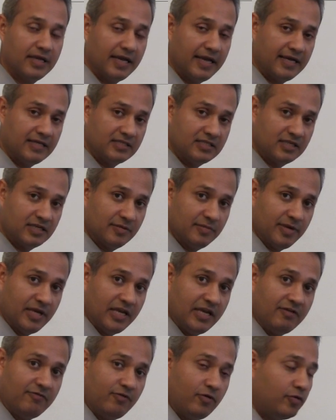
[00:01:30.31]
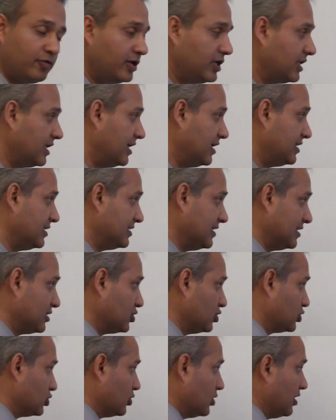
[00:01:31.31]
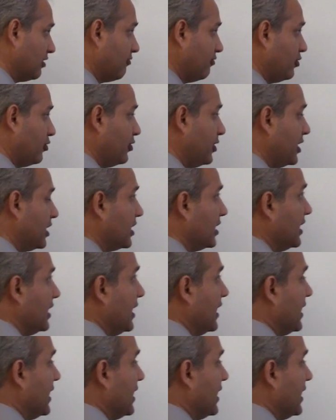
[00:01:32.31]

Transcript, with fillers: as the remaining fluid that is isotonic fluid